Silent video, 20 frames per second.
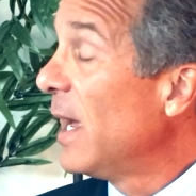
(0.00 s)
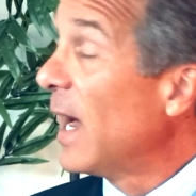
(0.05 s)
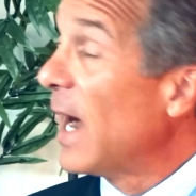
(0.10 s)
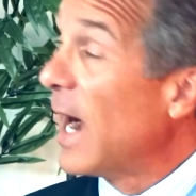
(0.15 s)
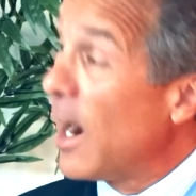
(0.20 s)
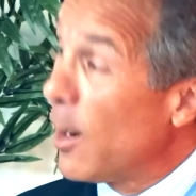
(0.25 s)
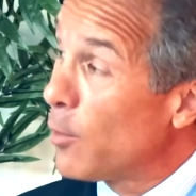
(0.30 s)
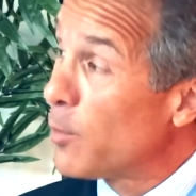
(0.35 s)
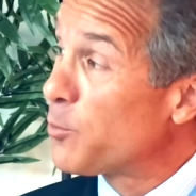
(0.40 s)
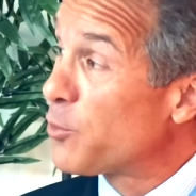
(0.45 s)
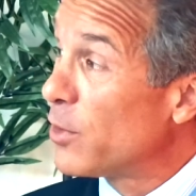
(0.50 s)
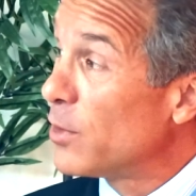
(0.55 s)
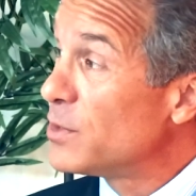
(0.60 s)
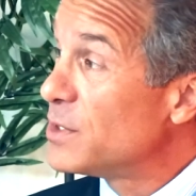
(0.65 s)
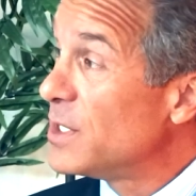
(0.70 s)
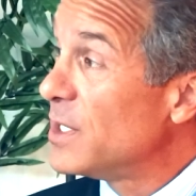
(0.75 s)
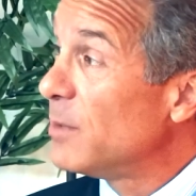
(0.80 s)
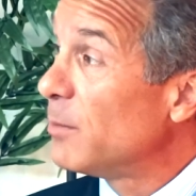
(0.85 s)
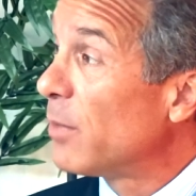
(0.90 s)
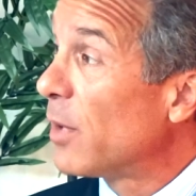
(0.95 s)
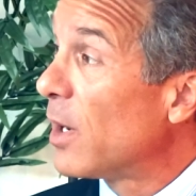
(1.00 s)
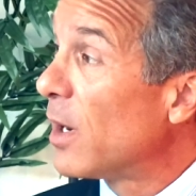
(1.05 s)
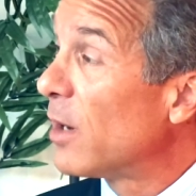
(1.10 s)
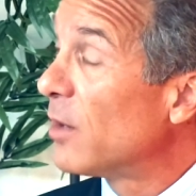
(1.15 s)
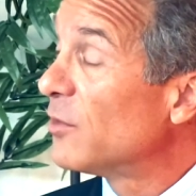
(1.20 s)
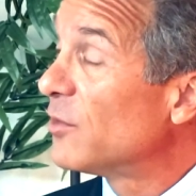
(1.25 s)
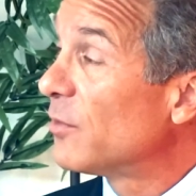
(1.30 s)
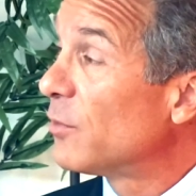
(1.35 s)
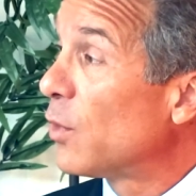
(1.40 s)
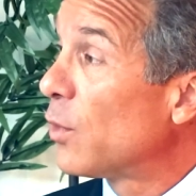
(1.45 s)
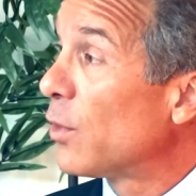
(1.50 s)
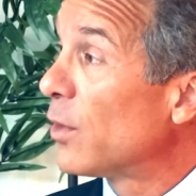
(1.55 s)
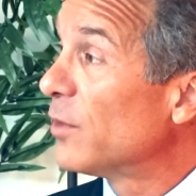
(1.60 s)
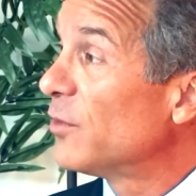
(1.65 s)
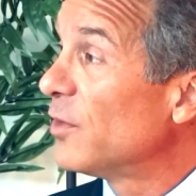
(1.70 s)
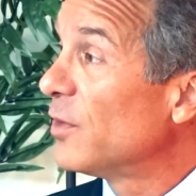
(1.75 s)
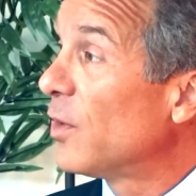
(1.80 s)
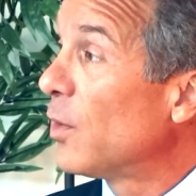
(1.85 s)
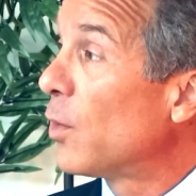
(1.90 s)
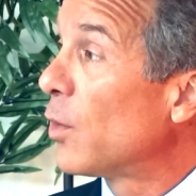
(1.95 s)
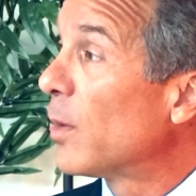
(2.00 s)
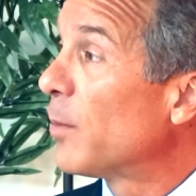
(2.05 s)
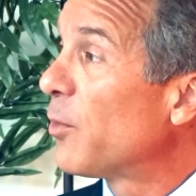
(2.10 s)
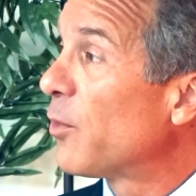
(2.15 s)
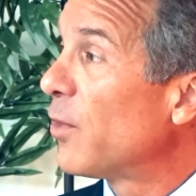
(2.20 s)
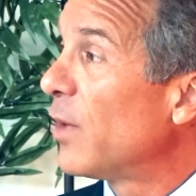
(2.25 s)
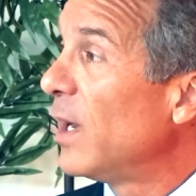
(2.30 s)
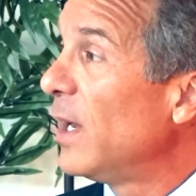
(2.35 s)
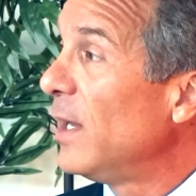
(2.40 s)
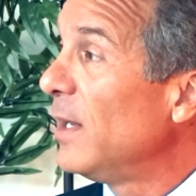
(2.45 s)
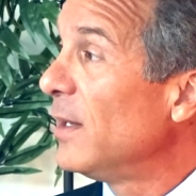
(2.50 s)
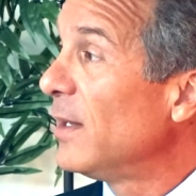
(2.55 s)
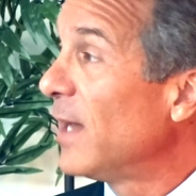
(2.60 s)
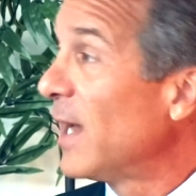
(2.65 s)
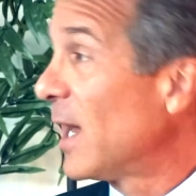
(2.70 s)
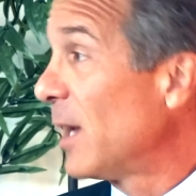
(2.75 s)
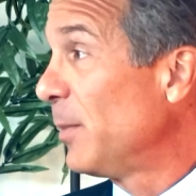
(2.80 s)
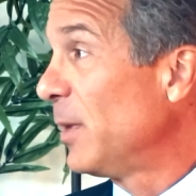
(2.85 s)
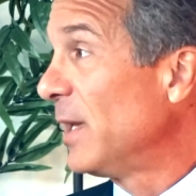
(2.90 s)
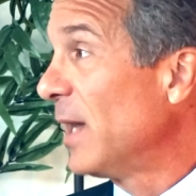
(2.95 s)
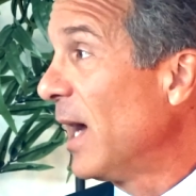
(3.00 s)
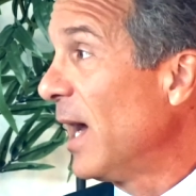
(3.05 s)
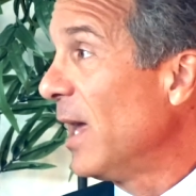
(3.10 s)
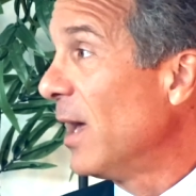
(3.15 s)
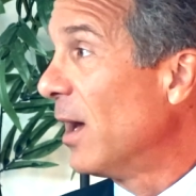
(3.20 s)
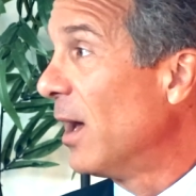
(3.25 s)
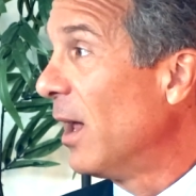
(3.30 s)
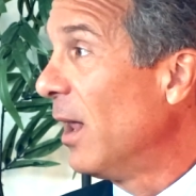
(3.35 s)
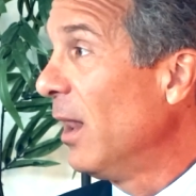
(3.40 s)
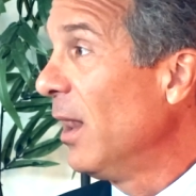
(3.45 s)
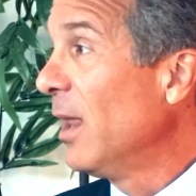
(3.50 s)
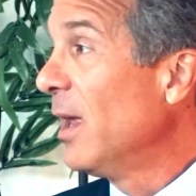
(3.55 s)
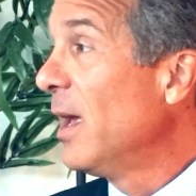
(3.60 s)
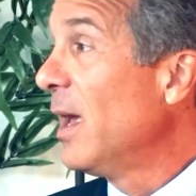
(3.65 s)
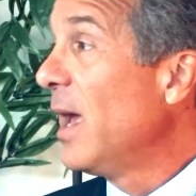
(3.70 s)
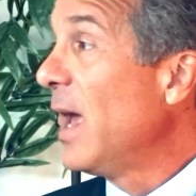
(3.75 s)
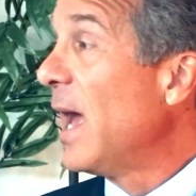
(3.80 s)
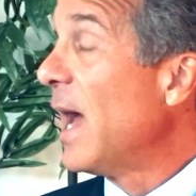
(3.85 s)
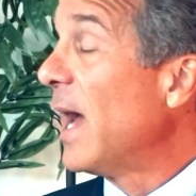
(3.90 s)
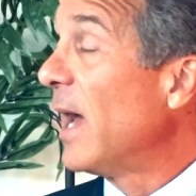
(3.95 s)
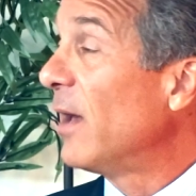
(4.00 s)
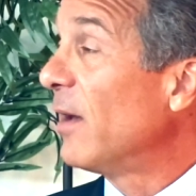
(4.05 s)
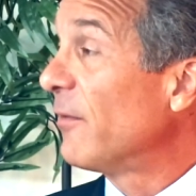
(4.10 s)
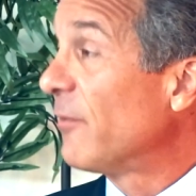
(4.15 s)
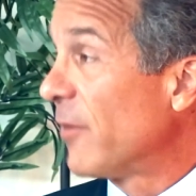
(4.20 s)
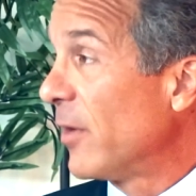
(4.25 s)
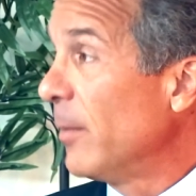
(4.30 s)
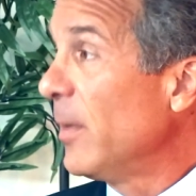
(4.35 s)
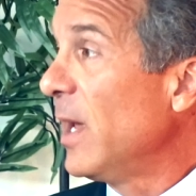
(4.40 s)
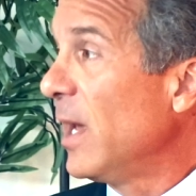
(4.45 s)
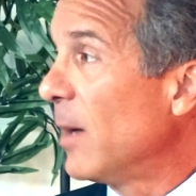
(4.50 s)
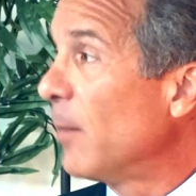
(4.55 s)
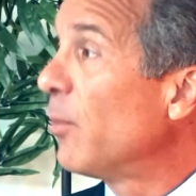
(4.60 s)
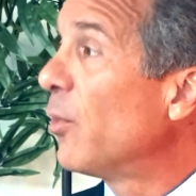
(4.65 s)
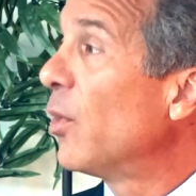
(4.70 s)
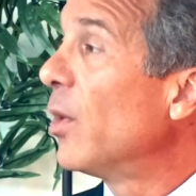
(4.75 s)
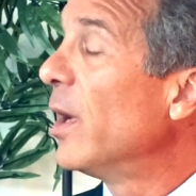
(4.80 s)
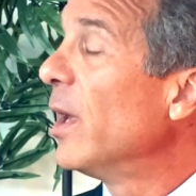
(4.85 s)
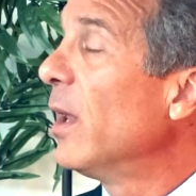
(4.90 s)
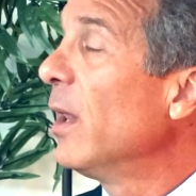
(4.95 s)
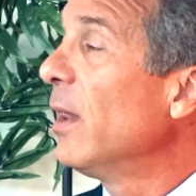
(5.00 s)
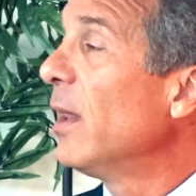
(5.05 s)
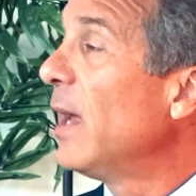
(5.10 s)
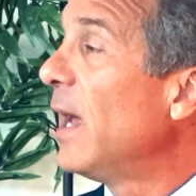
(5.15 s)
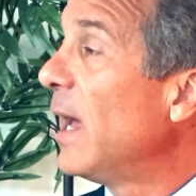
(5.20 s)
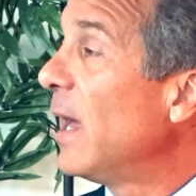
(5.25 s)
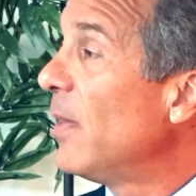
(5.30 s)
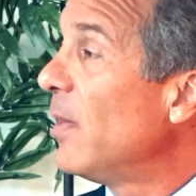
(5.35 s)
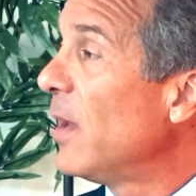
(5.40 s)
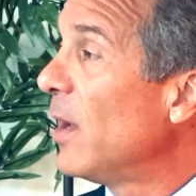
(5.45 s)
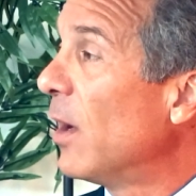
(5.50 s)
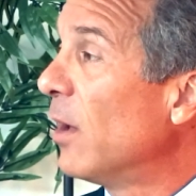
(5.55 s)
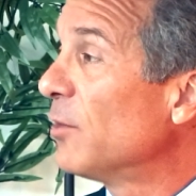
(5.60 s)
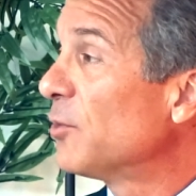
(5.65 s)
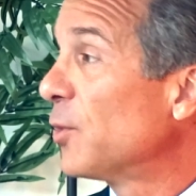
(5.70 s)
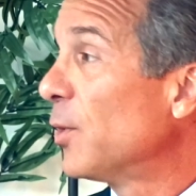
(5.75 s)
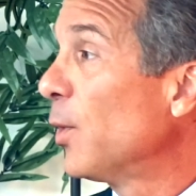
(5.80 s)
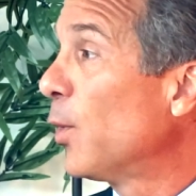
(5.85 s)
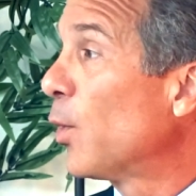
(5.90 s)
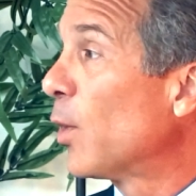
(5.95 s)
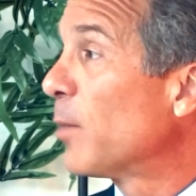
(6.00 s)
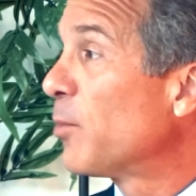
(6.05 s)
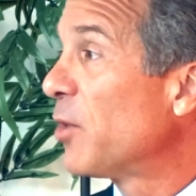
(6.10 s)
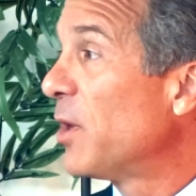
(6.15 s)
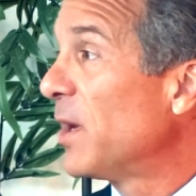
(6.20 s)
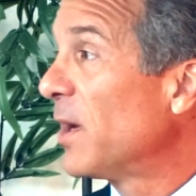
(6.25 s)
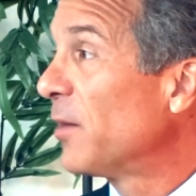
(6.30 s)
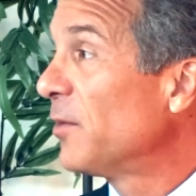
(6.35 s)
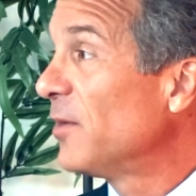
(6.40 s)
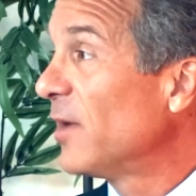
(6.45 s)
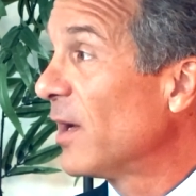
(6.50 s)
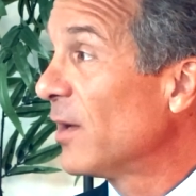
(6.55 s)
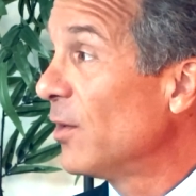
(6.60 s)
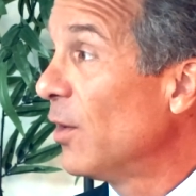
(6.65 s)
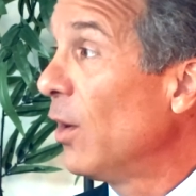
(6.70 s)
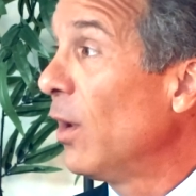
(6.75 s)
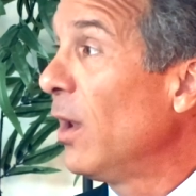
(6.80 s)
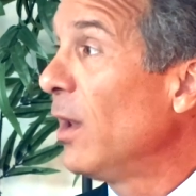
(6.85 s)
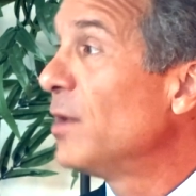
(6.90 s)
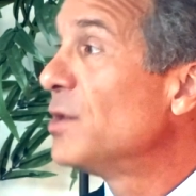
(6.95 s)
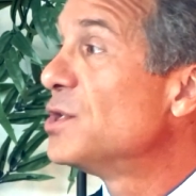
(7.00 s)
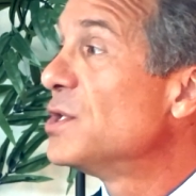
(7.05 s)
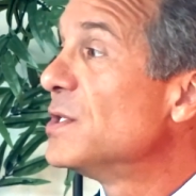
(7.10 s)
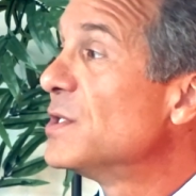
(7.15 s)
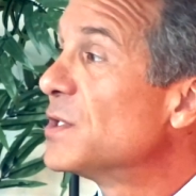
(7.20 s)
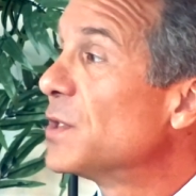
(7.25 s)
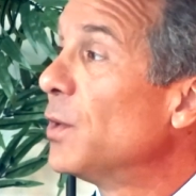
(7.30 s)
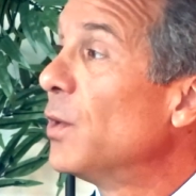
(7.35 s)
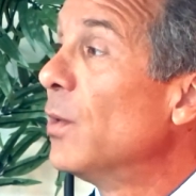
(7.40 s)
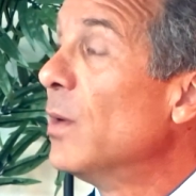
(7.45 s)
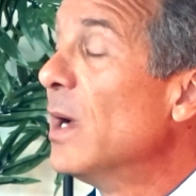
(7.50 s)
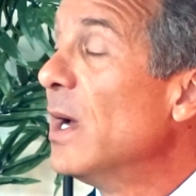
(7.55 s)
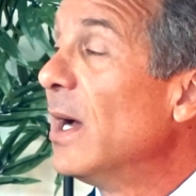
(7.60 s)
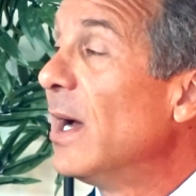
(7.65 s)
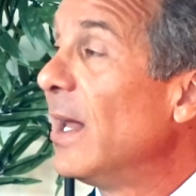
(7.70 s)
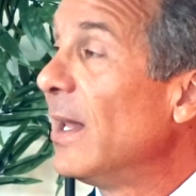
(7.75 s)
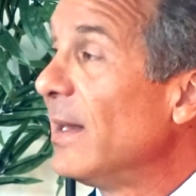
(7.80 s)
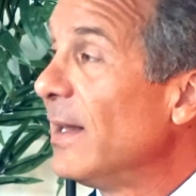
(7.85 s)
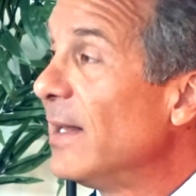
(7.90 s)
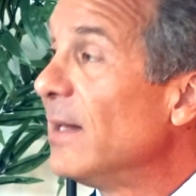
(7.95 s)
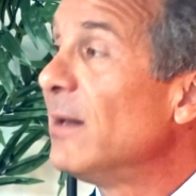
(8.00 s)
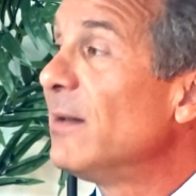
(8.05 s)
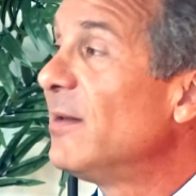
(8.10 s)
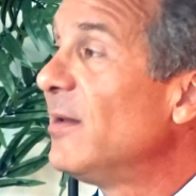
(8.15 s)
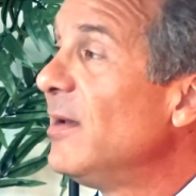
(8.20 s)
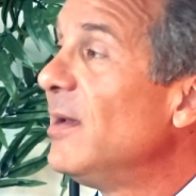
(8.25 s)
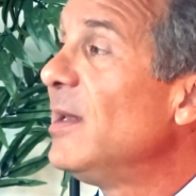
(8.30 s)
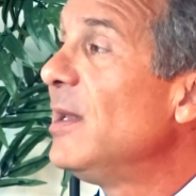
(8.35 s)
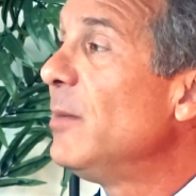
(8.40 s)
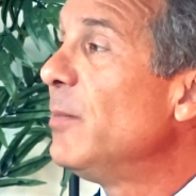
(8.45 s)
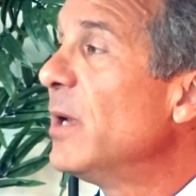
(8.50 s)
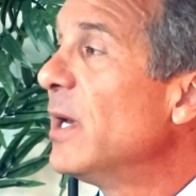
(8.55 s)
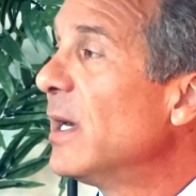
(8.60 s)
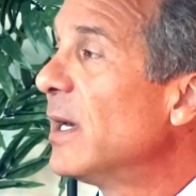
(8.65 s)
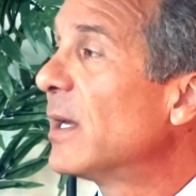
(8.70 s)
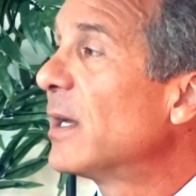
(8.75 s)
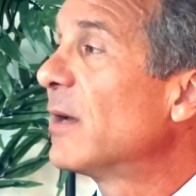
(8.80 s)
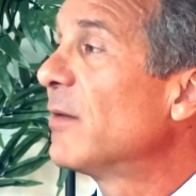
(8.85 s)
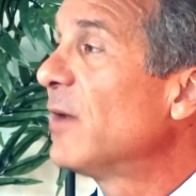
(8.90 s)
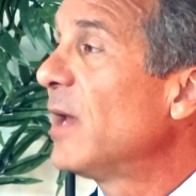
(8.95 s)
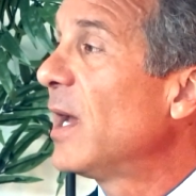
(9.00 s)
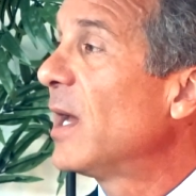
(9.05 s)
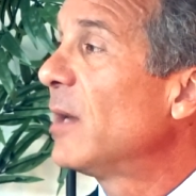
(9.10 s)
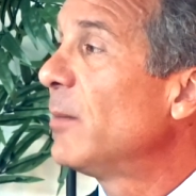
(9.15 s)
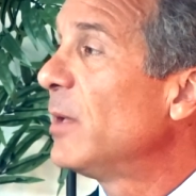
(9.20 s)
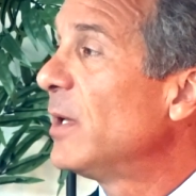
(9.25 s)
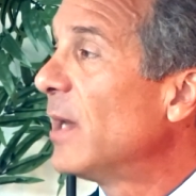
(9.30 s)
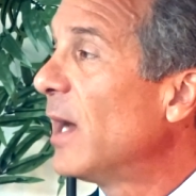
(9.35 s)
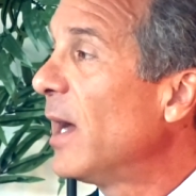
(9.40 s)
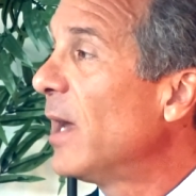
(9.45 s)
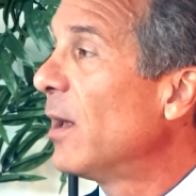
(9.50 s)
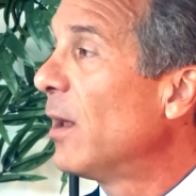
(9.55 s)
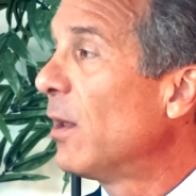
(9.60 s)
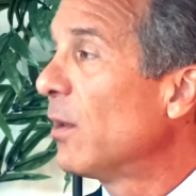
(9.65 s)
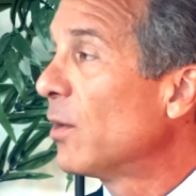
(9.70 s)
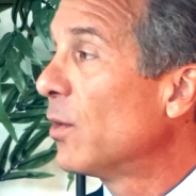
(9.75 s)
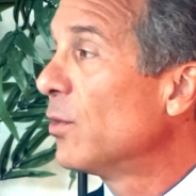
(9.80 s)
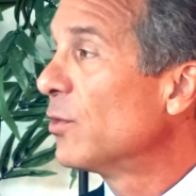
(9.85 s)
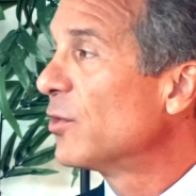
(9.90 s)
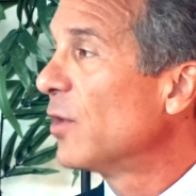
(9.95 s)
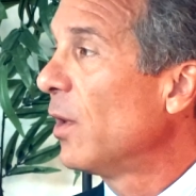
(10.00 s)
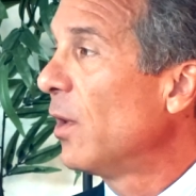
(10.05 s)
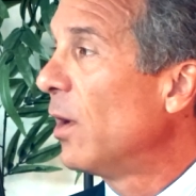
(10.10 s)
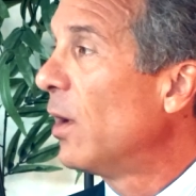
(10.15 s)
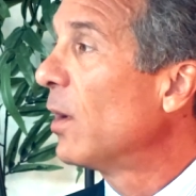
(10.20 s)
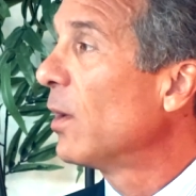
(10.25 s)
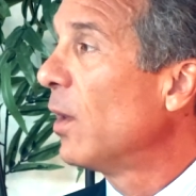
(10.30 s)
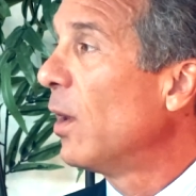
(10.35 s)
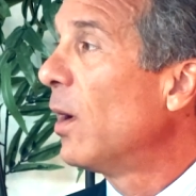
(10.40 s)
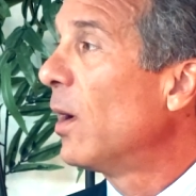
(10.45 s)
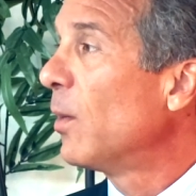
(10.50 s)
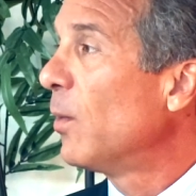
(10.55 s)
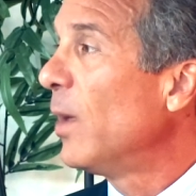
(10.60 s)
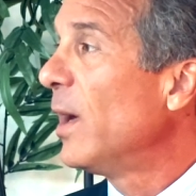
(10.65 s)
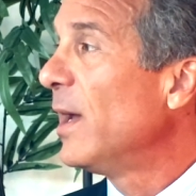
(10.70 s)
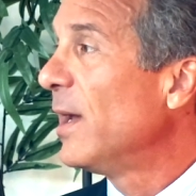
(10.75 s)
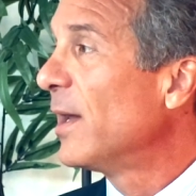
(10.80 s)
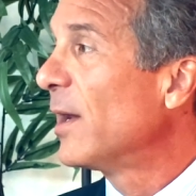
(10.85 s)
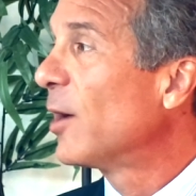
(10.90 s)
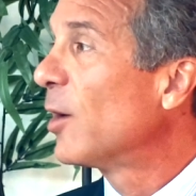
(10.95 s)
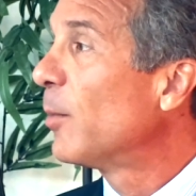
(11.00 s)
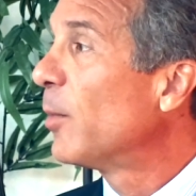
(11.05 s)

Our protein bars, of course, incorporate cannabidiol from hemp oil, and they also incorporate our technology. So a little teeny bit of cannabidiol goes a long, long way in our